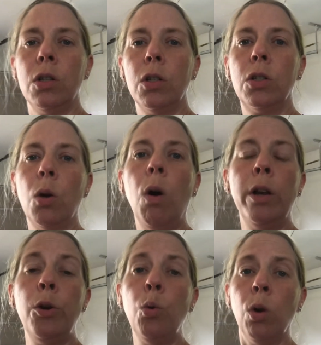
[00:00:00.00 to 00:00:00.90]
So
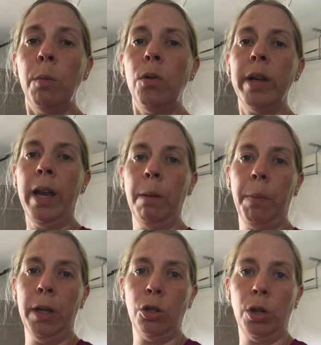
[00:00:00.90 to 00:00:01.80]
on a normal
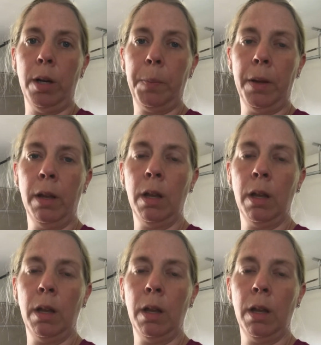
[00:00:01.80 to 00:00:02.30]
camping trip,